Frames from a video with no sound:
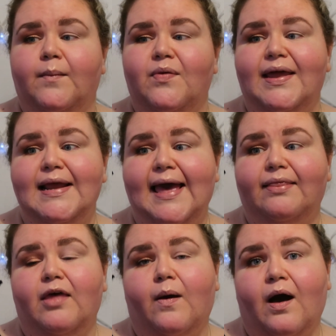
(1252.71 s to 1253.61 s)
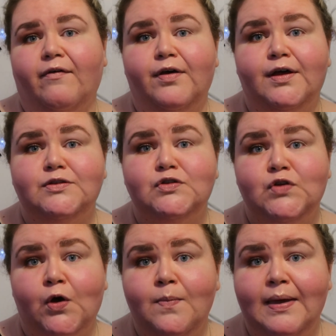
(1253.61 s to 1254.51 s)
But then again though, I've heard
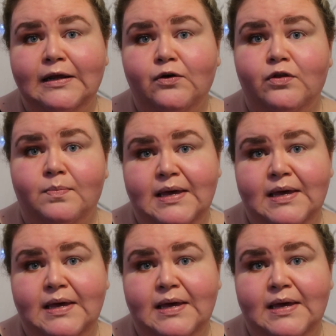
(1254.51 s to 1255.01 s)
so many other